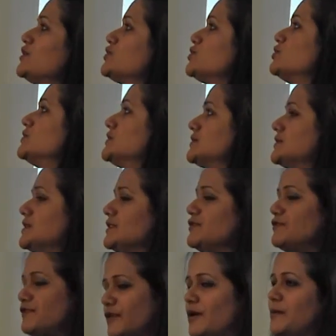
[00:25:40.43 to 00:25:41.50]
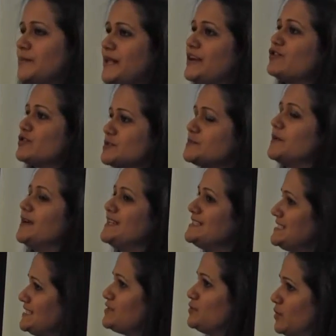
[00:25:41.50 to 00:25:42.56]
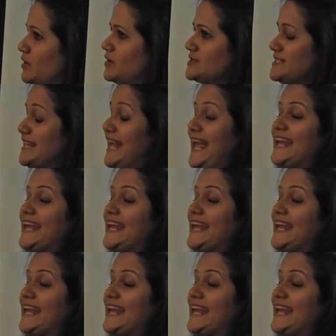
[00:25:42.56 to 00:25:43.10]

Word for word: to confirm that CRISPR indeed works in